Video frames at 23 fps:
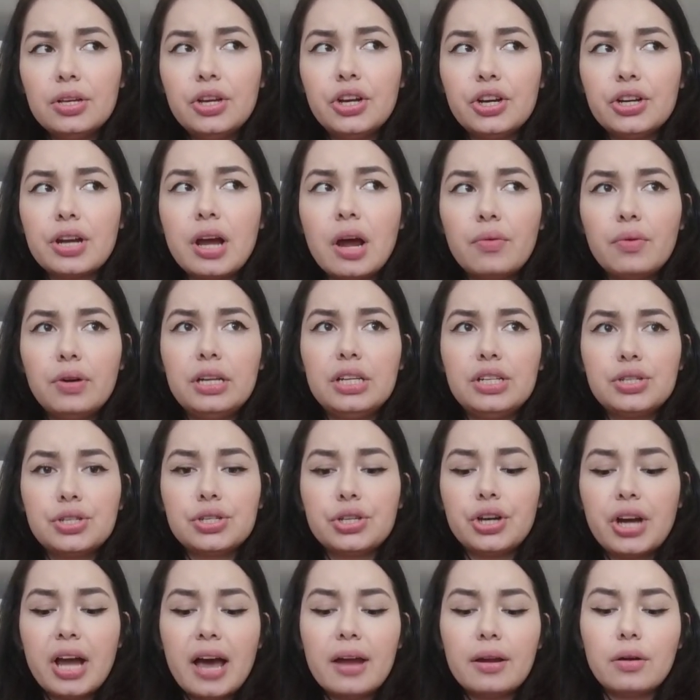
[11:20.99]
you're not really
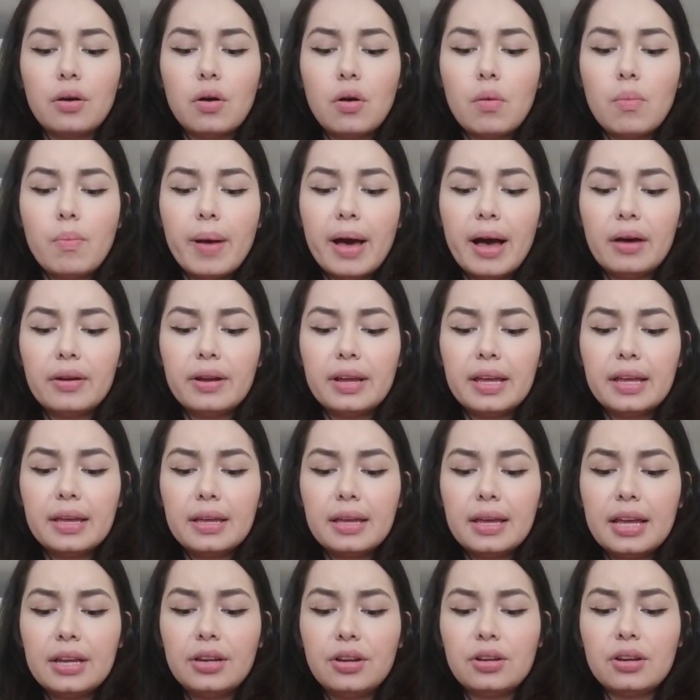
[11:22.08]
sure how to go about
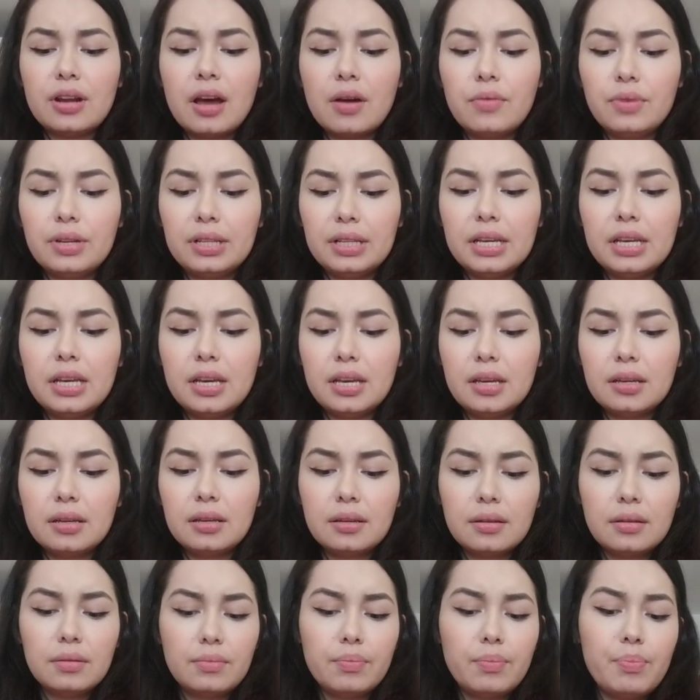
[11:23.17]
it, and
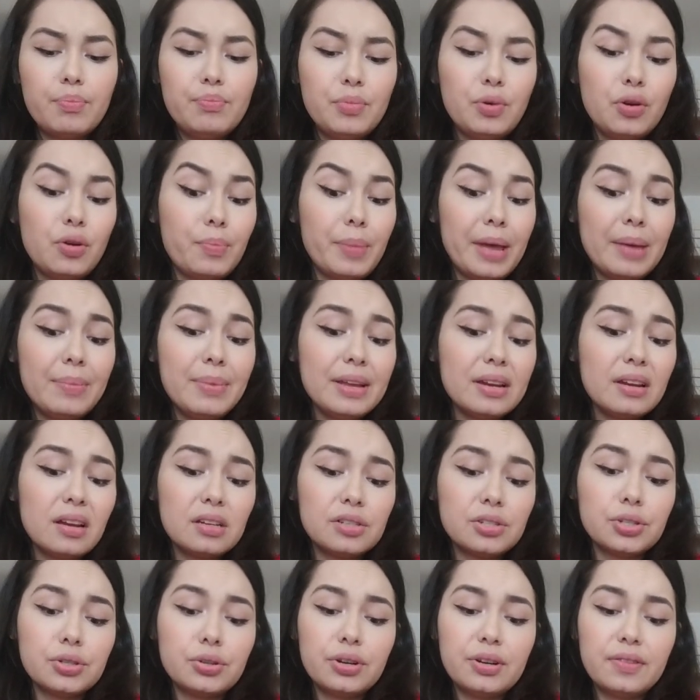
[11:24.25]
you're maybe
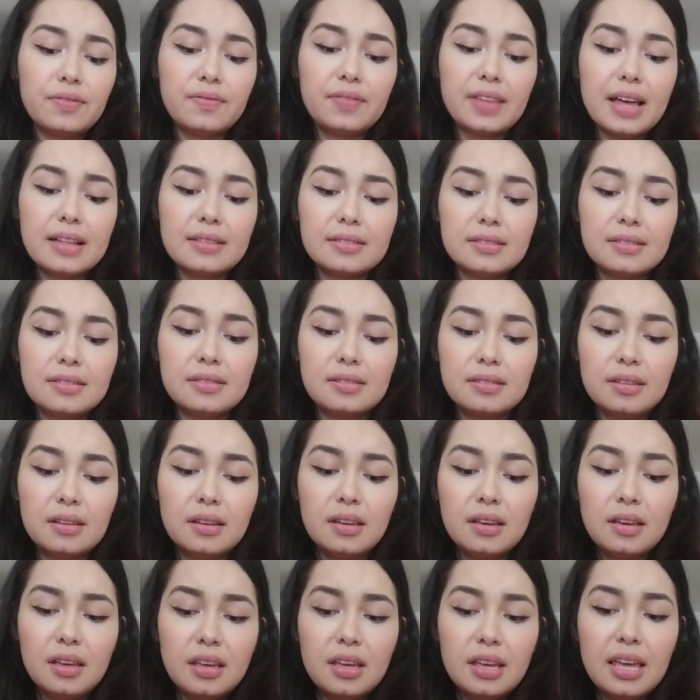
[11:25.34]
not sure
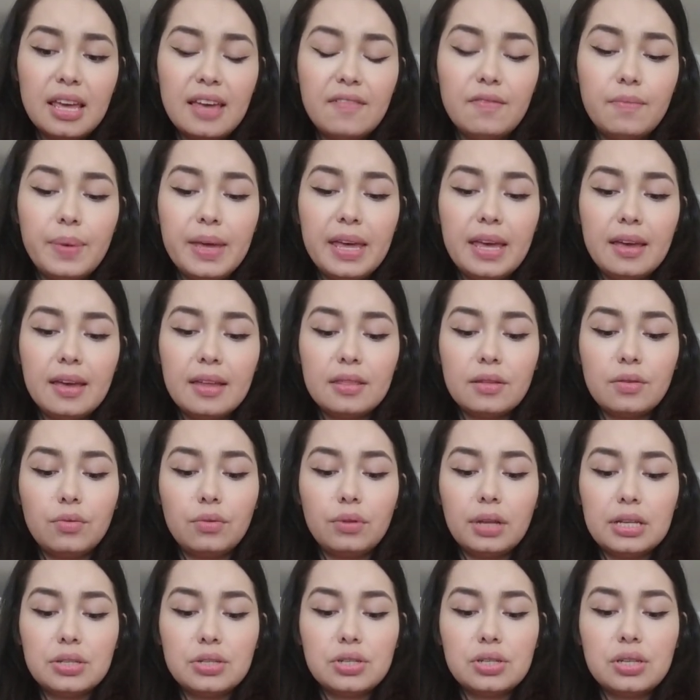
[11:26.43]
if being in the
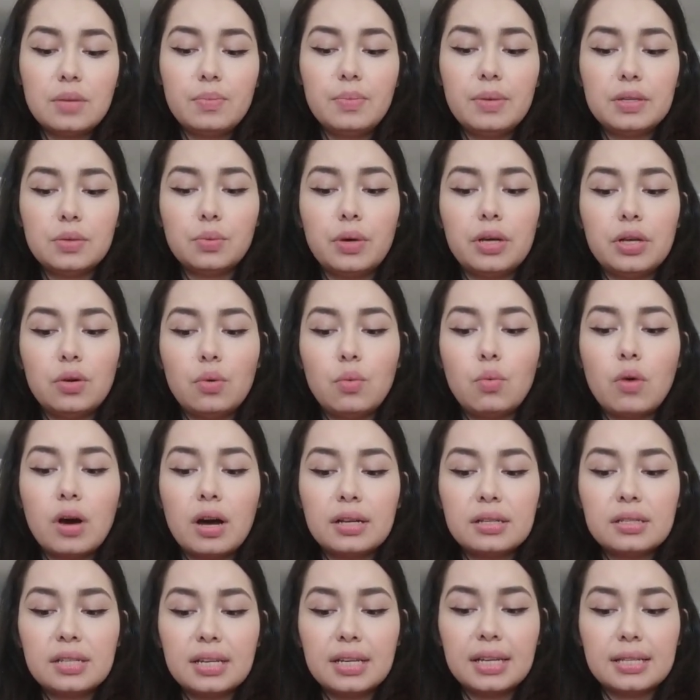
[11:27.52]
relationship is what you
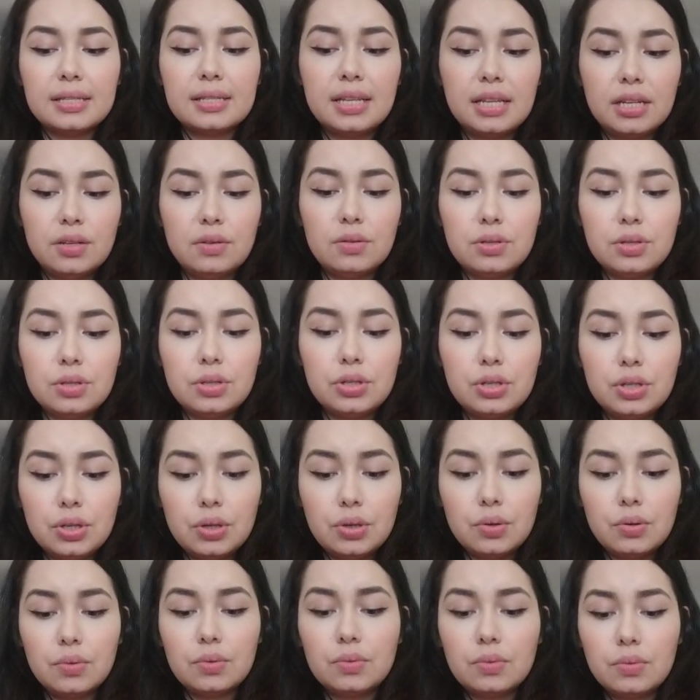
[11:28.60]
want to continue to
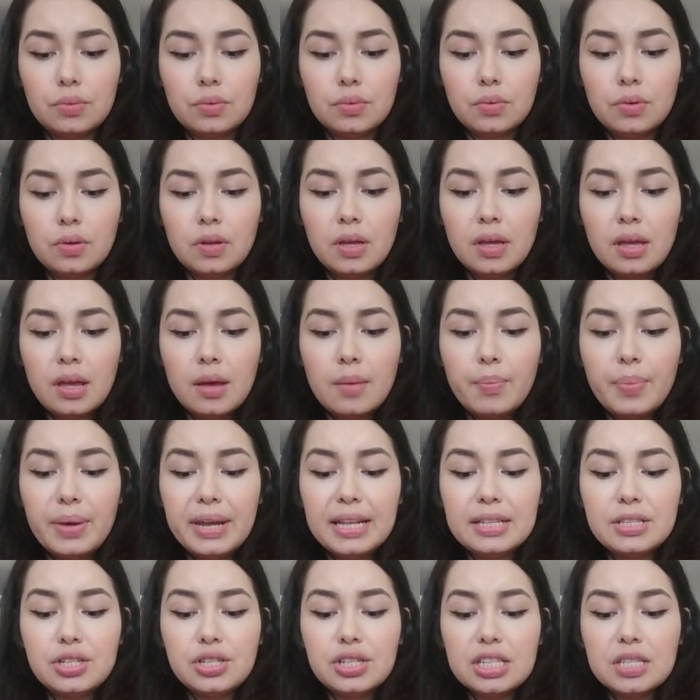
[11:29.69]
do.
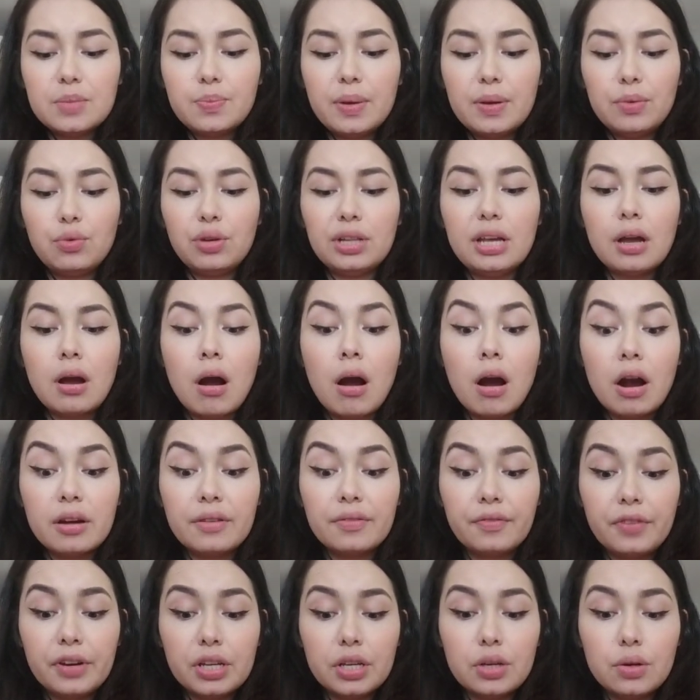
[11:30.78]
But it's just been really
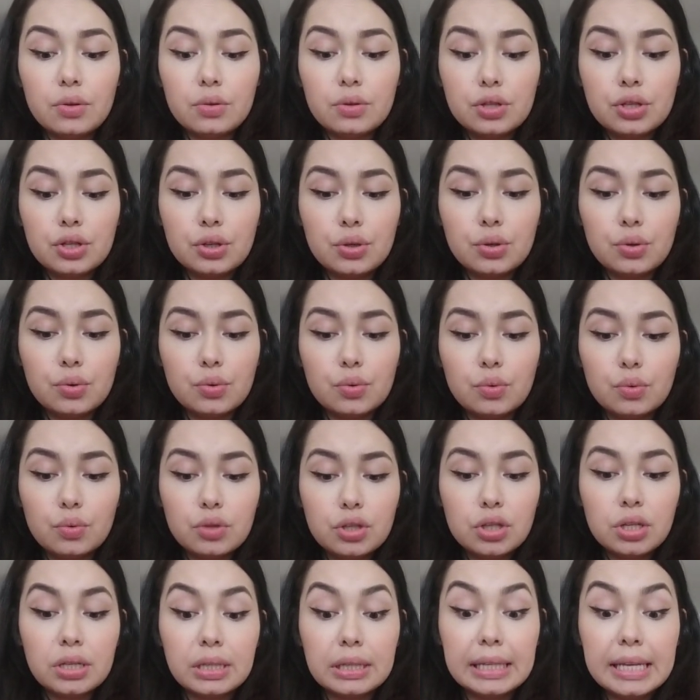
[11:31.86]
hard for you
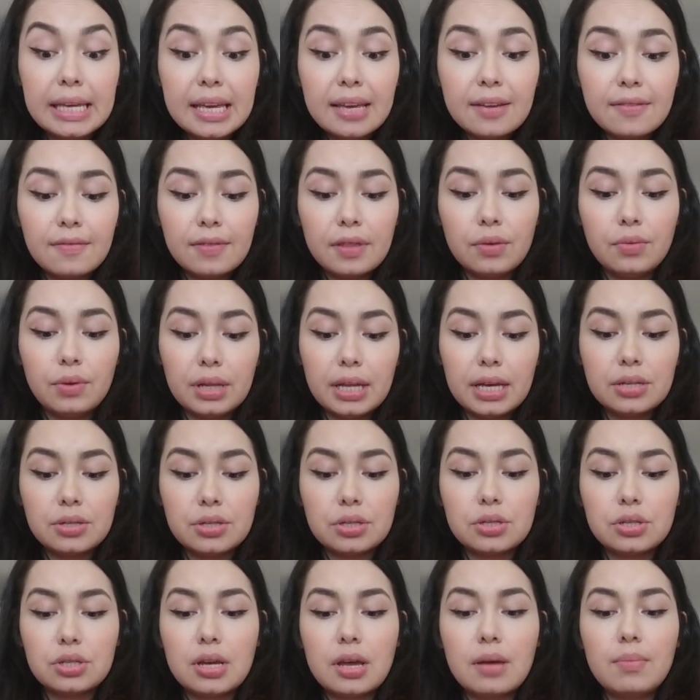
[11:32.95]
to leave the
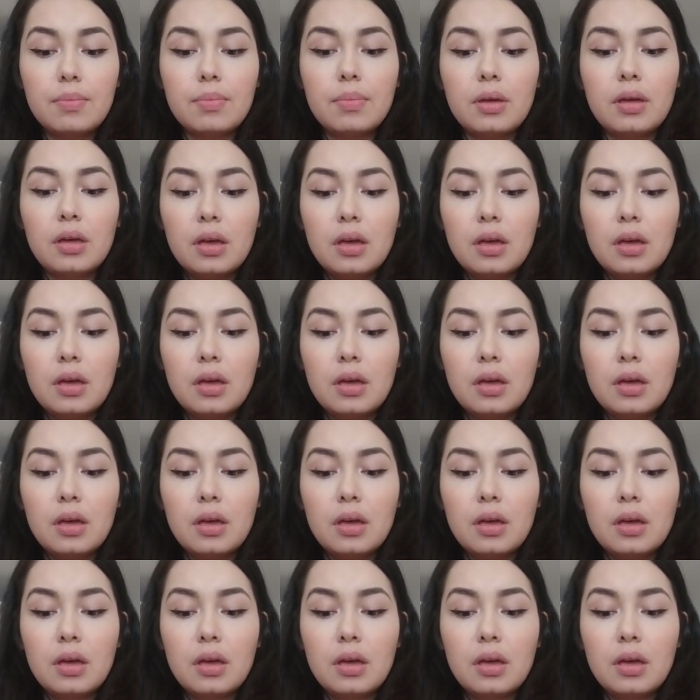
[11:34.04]
relationship.